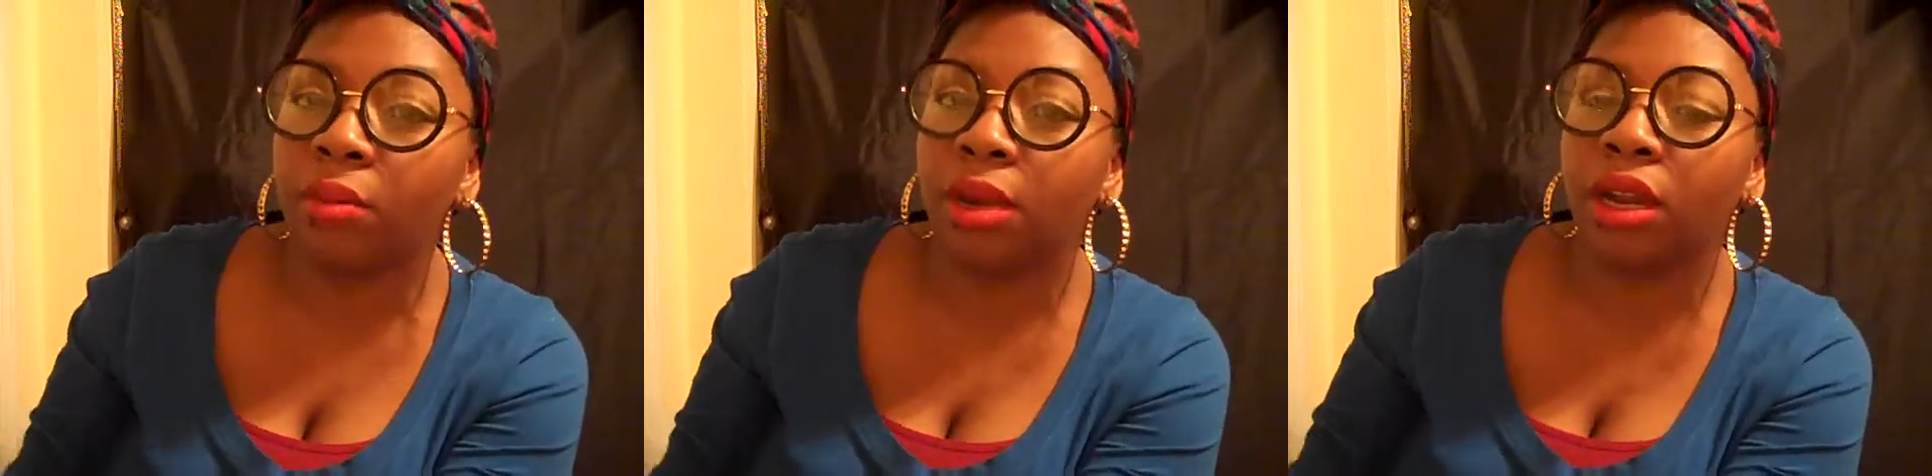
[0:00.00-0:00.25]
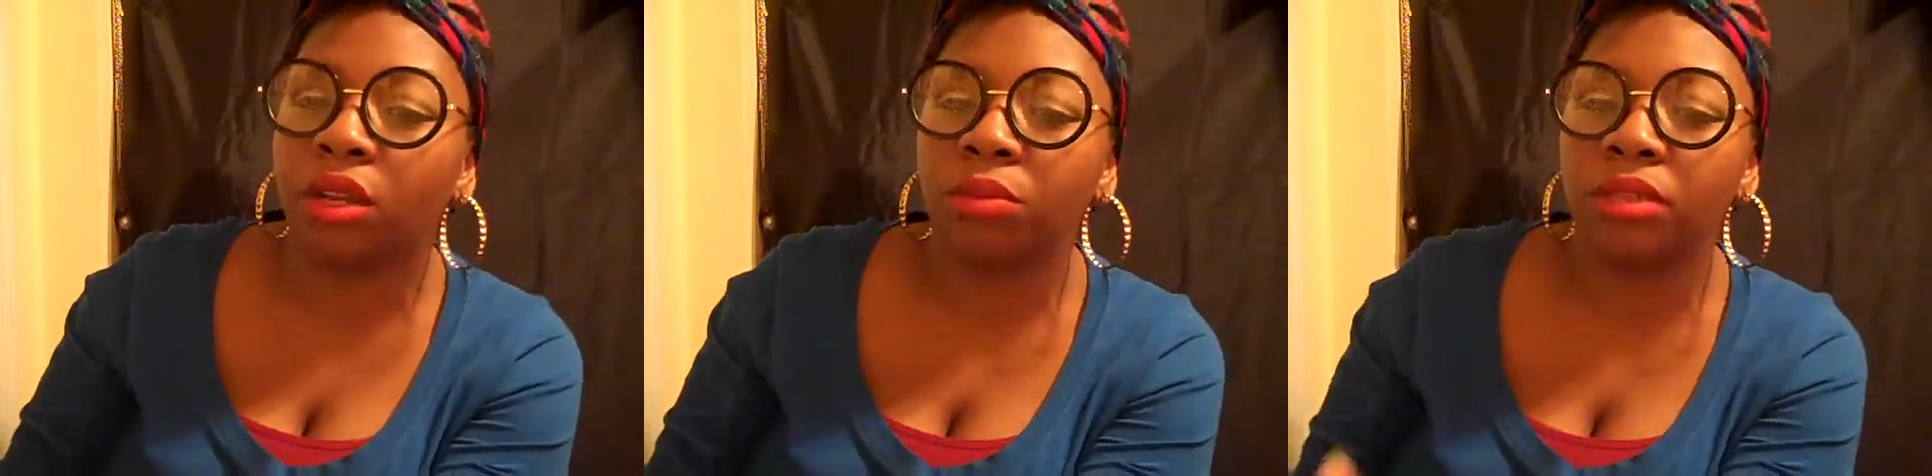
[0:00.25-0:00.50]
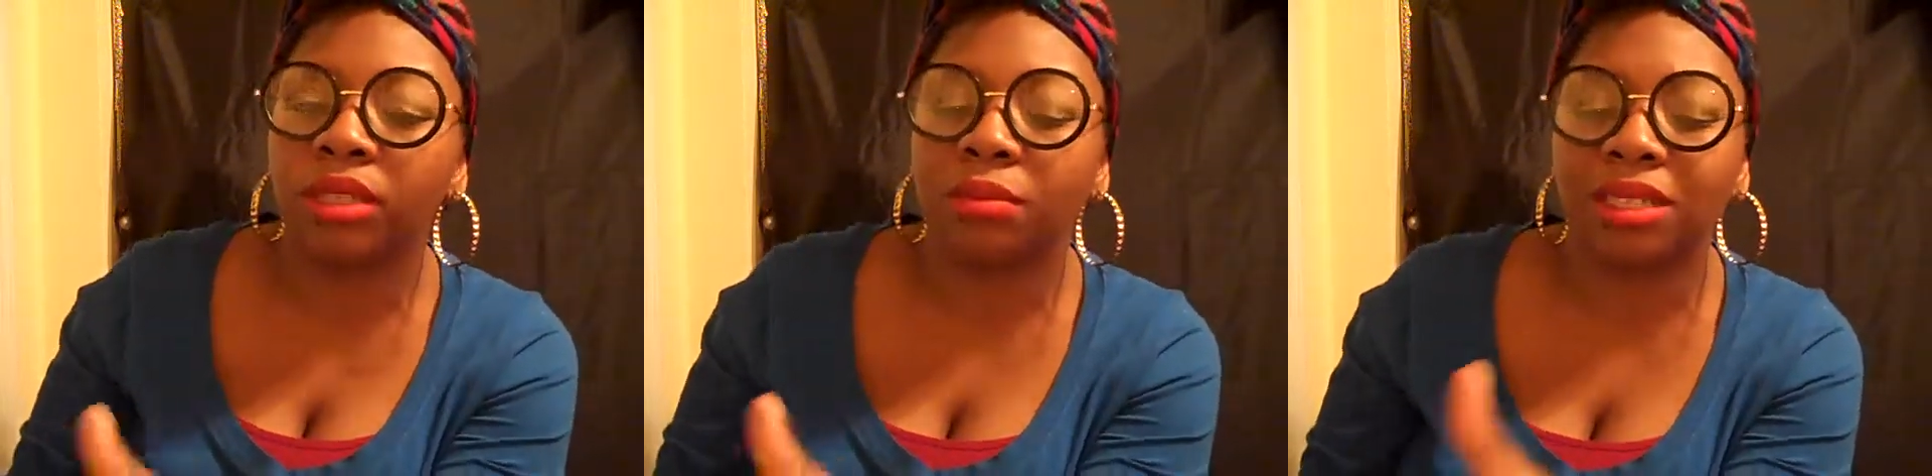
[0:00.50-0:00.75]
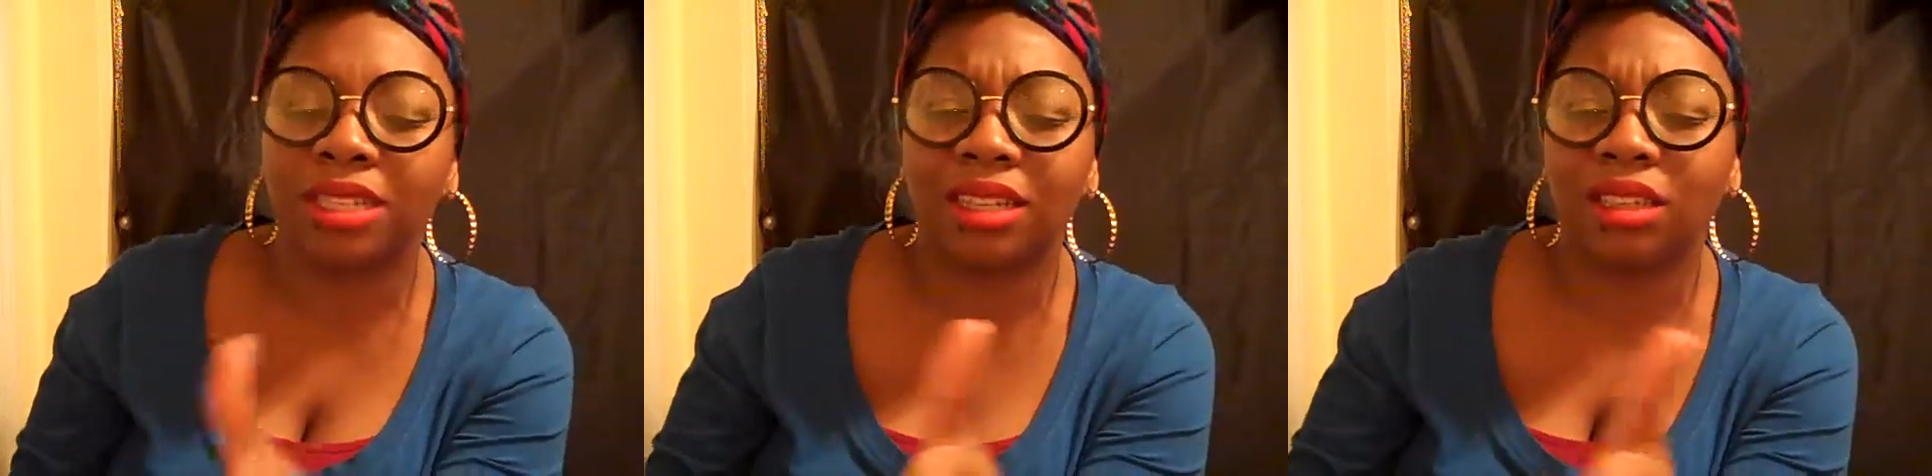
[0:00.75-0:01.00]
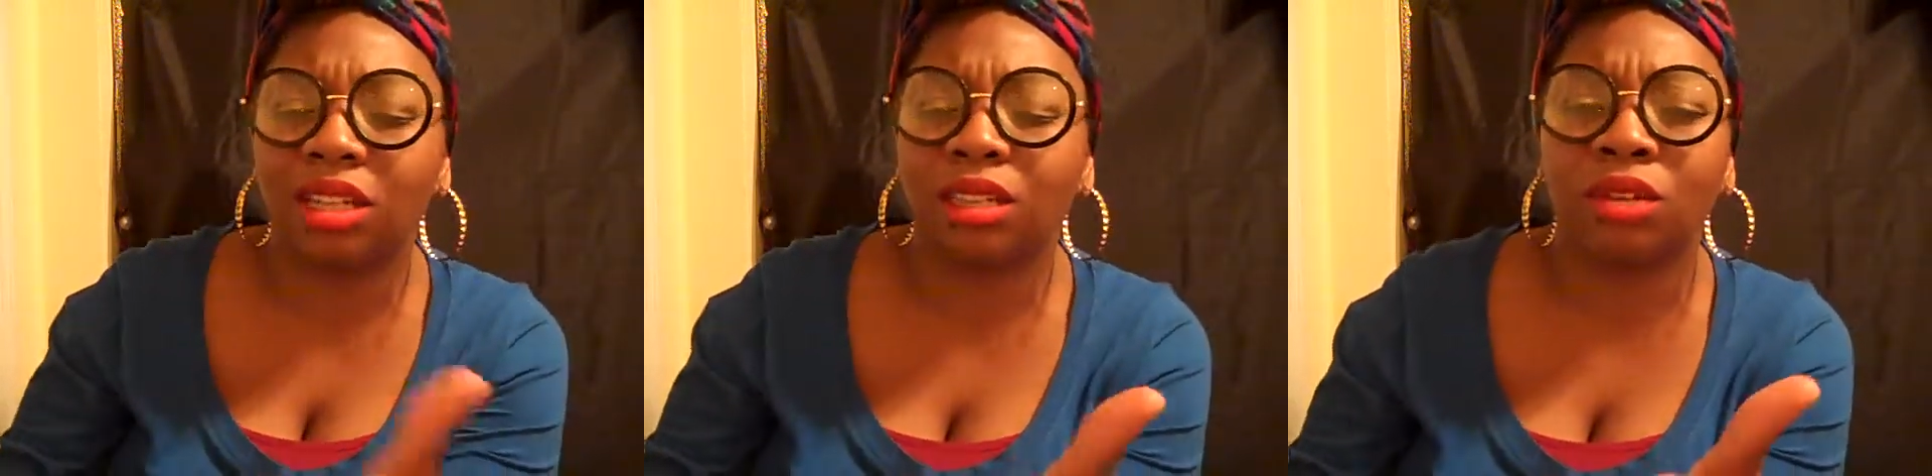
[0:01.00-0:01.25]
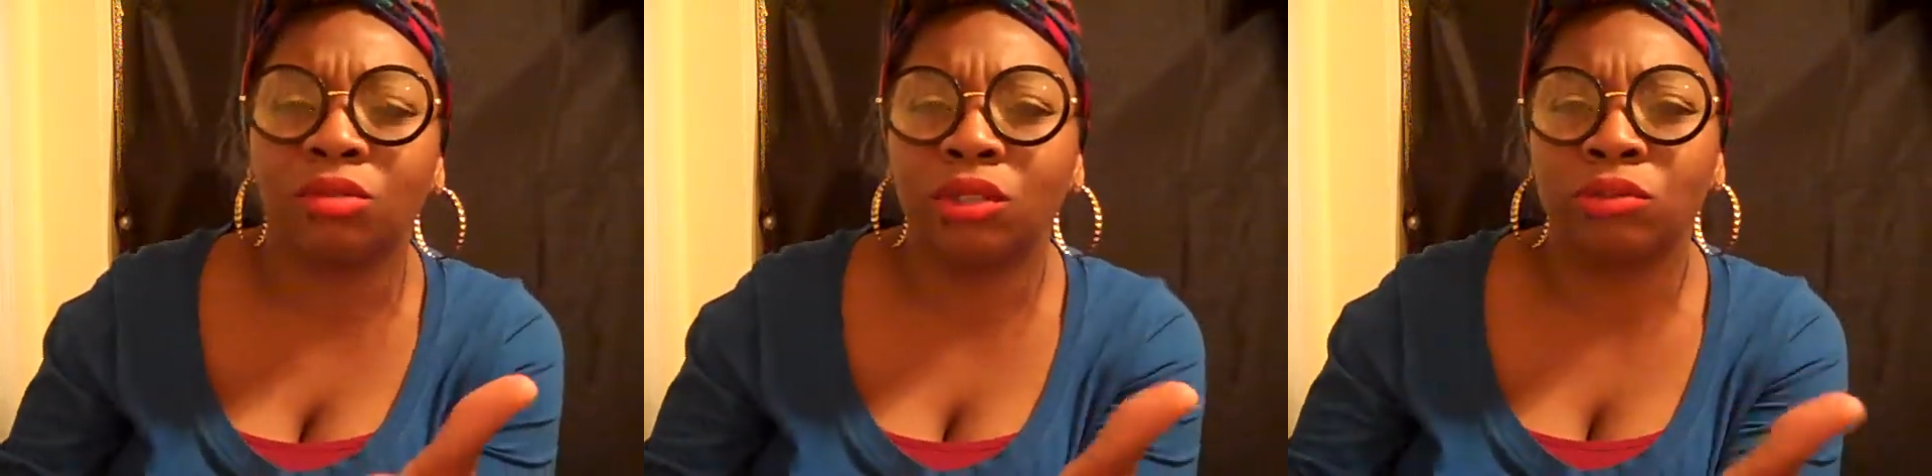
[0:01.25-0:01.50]
American Museum because I thought
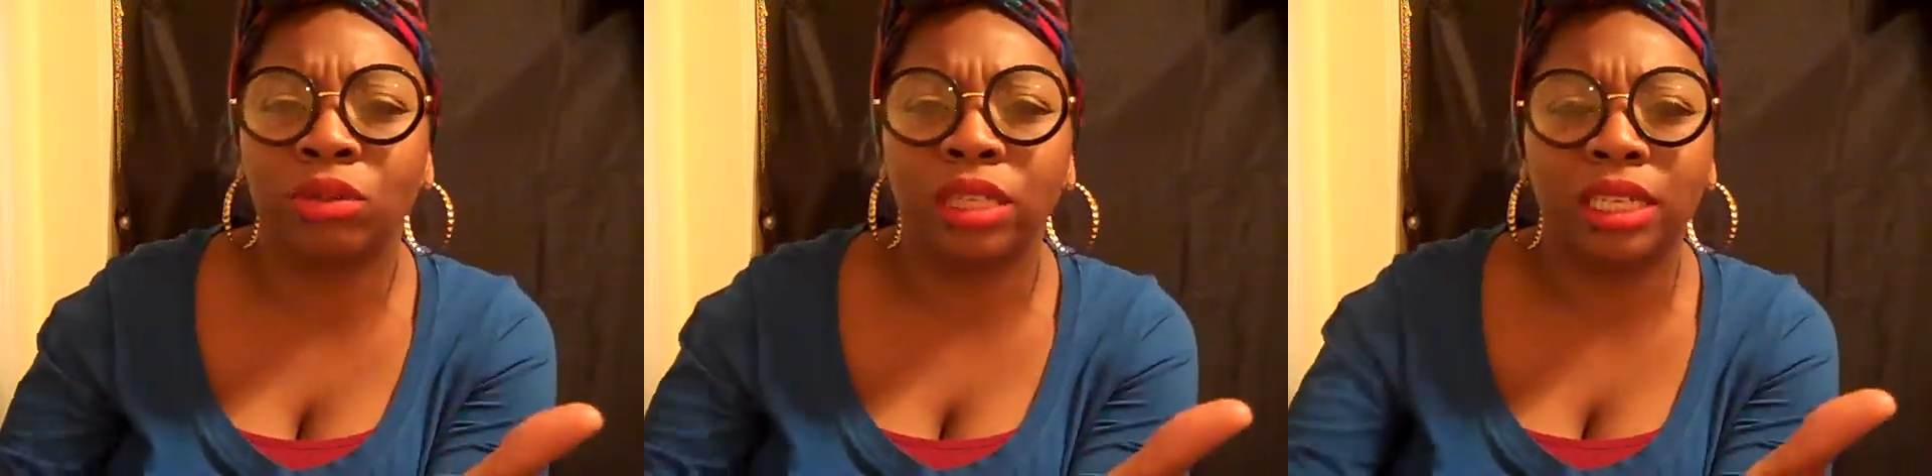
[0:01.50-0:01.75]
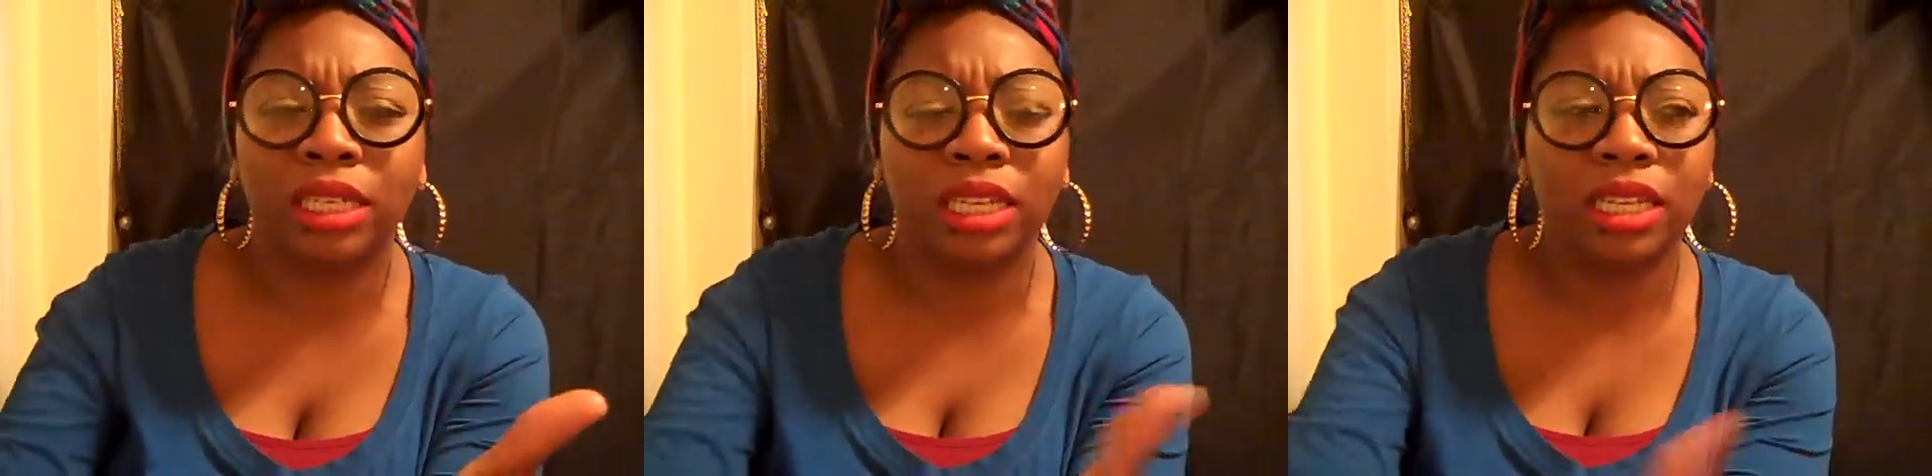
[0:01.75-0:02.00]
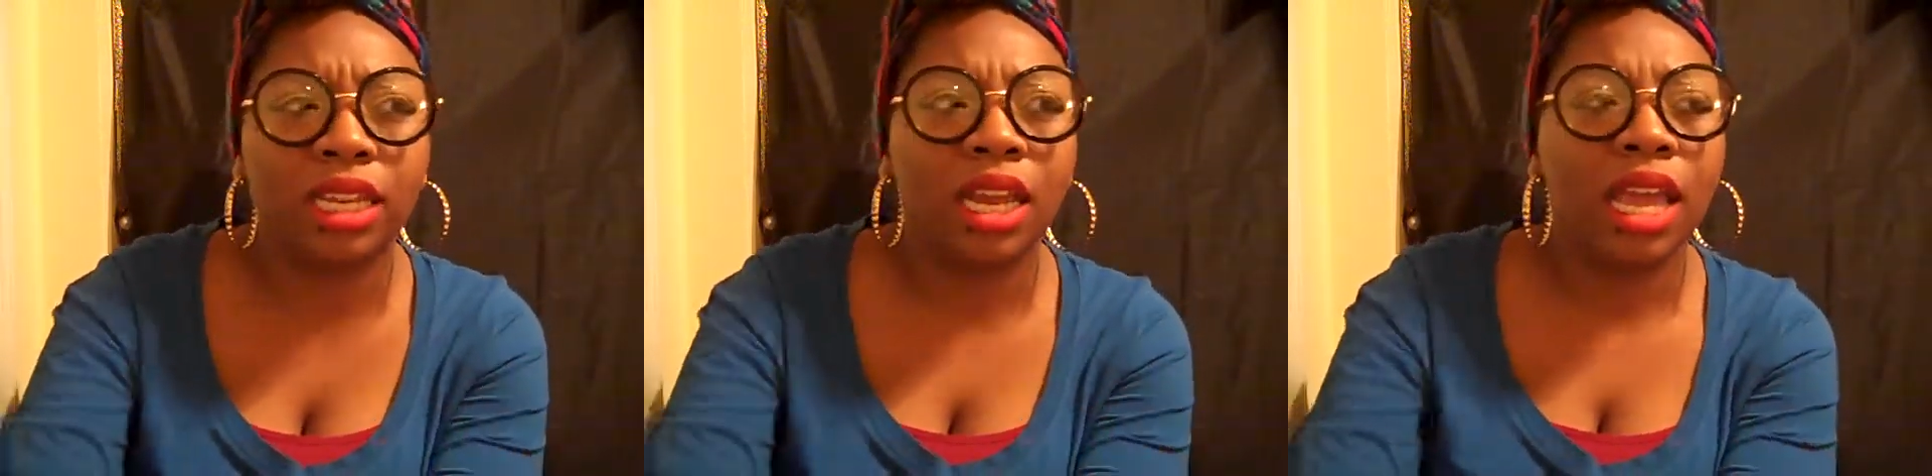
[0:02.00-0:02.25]
that was really neat.